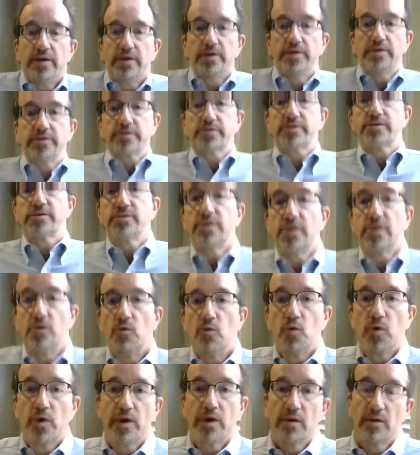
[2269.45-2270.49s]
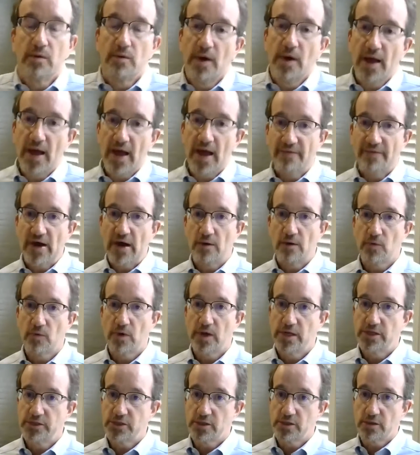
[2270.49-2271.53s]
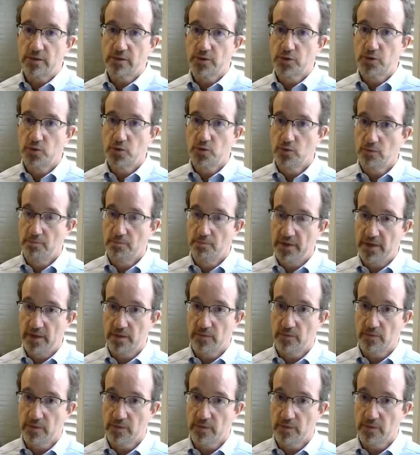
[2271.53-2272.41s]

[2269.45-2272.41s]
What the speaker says: it's, you know, we don't have outrage in our tool belt.